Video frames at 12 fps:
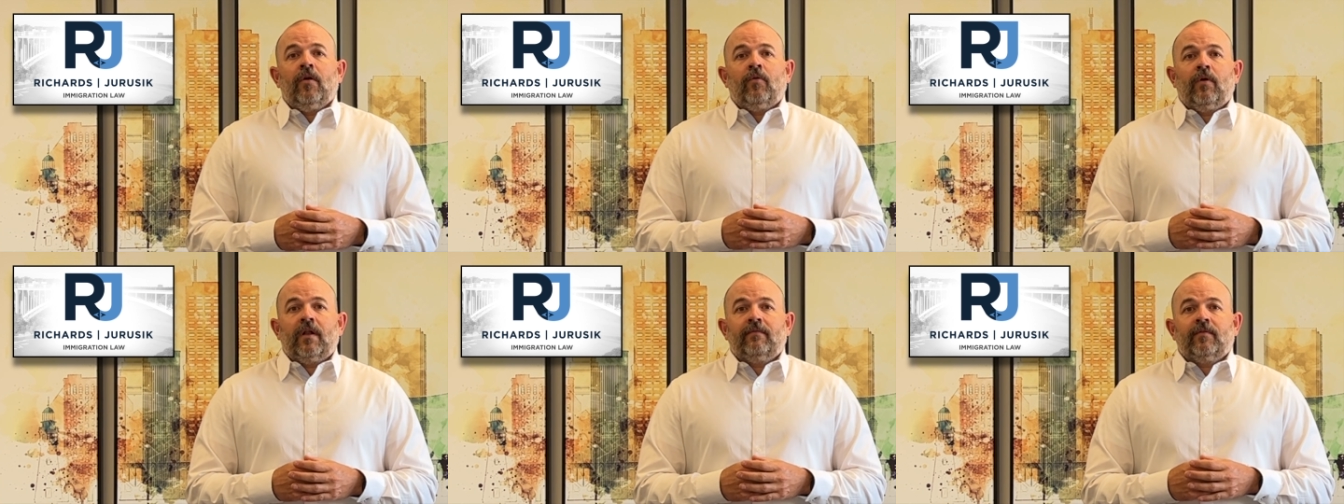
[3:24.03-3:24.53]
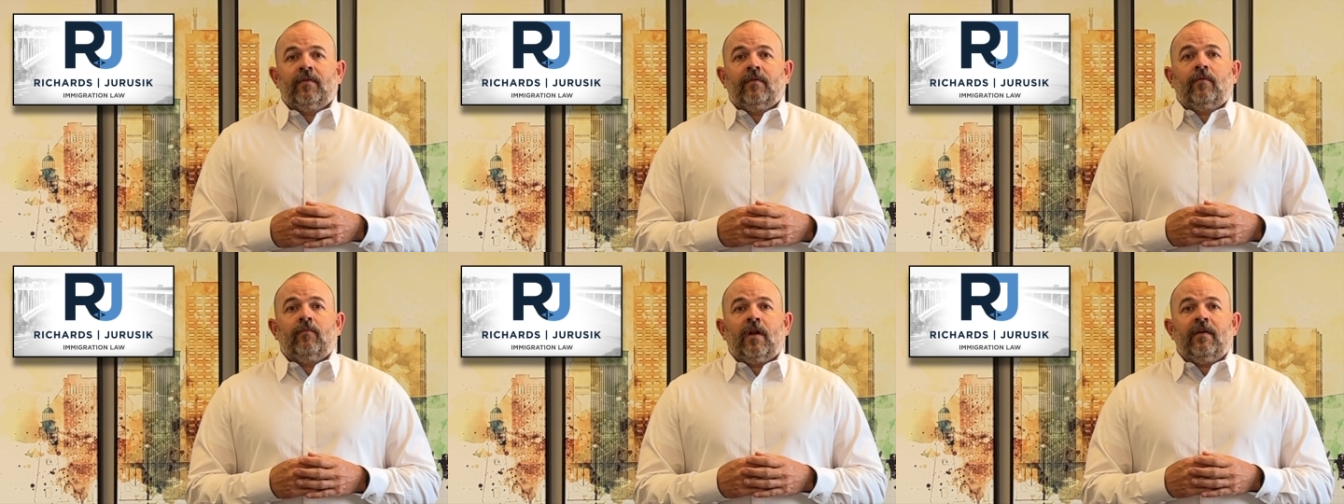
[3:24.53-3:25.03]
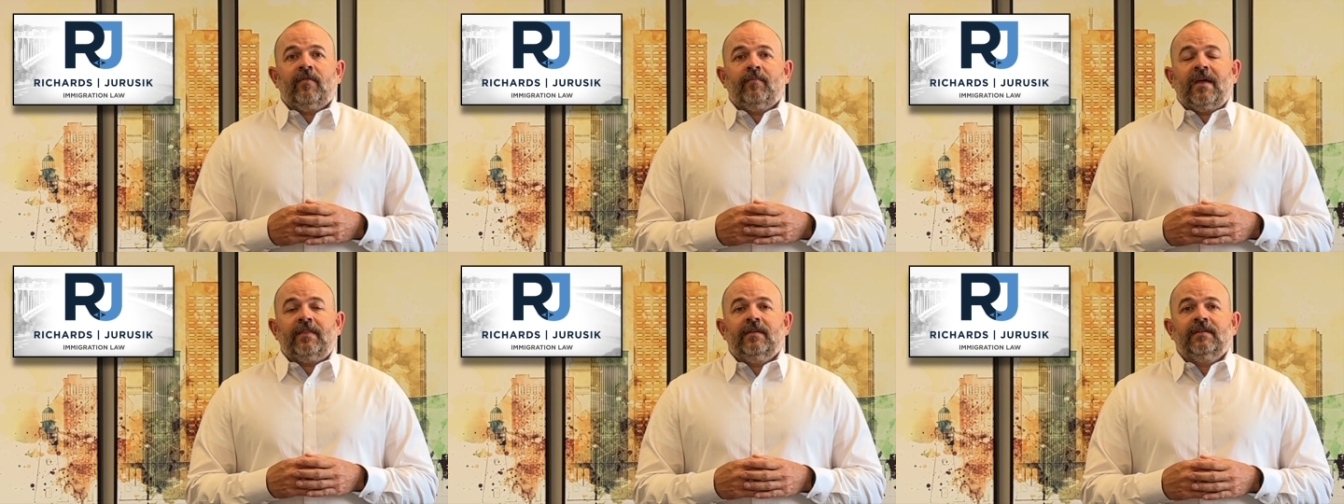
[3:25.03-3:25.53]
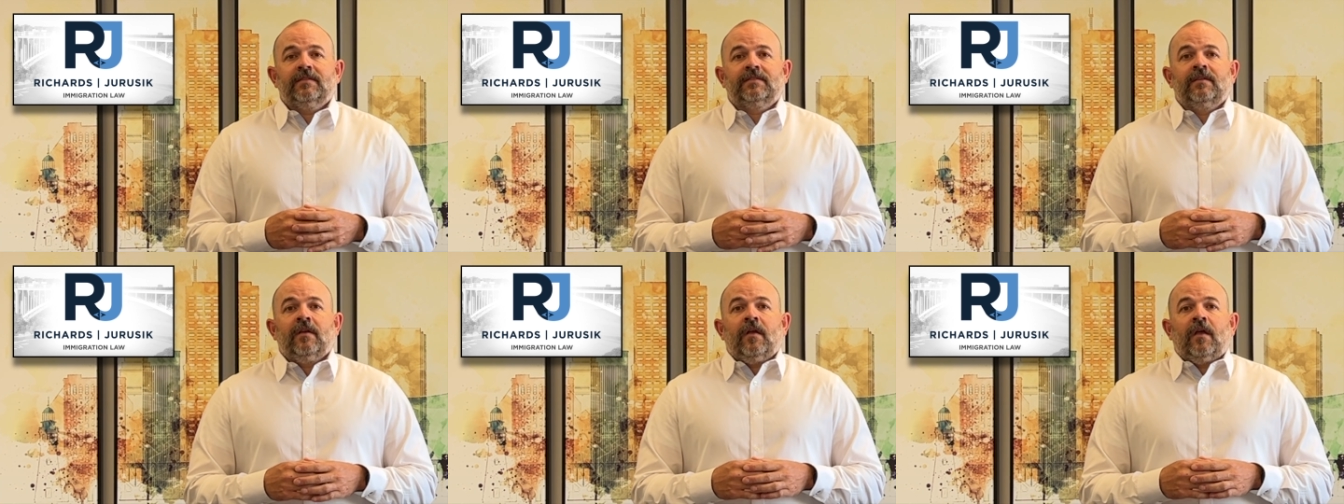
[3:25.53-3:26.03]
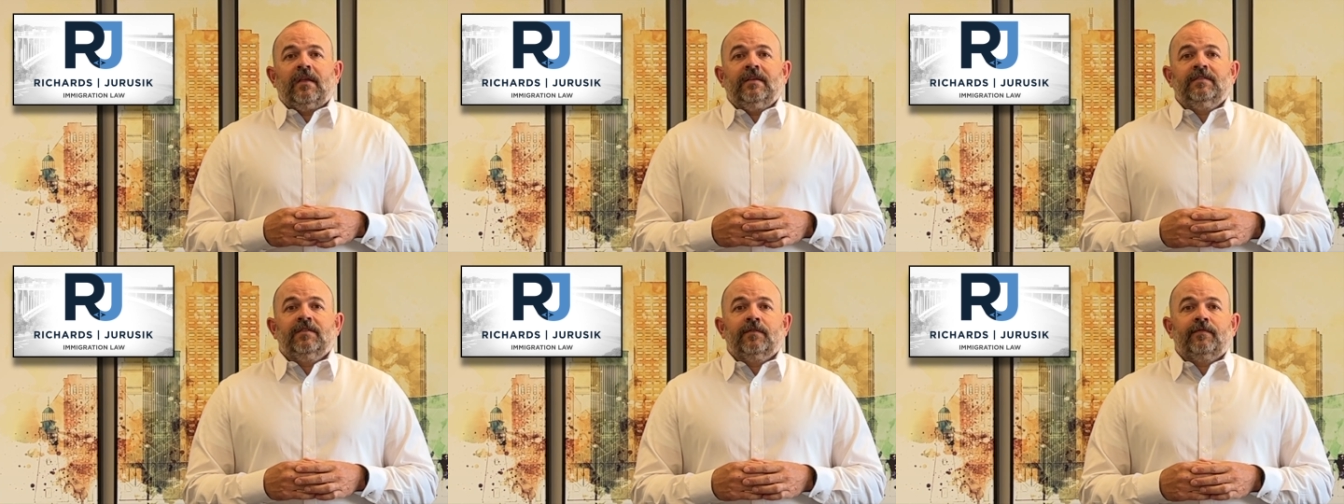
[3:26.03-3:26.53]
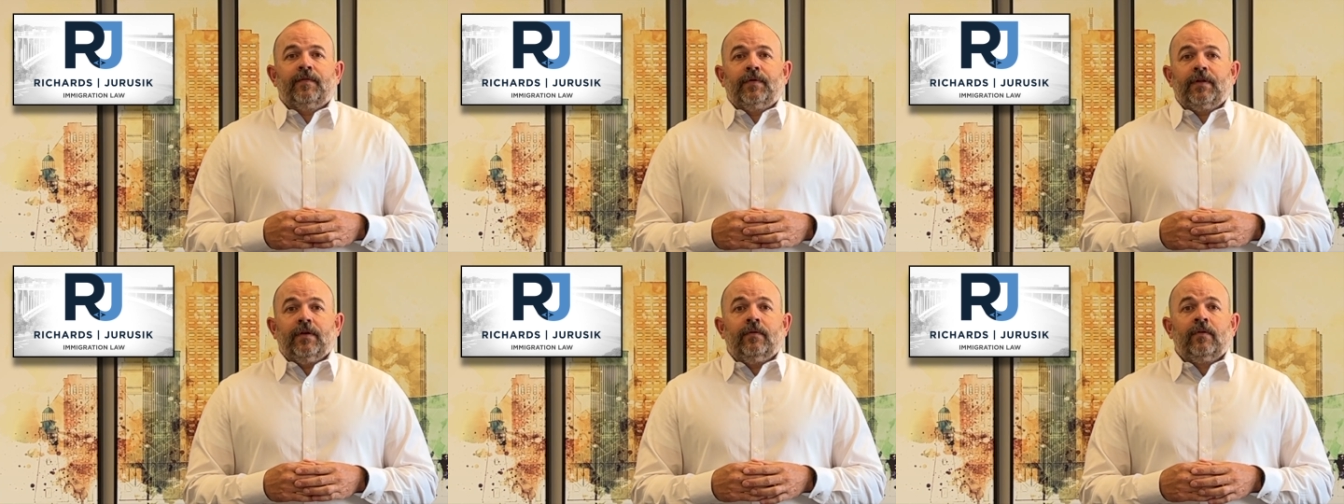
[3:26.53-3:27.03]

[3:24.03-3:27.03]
whatever, whatever method is easier for you.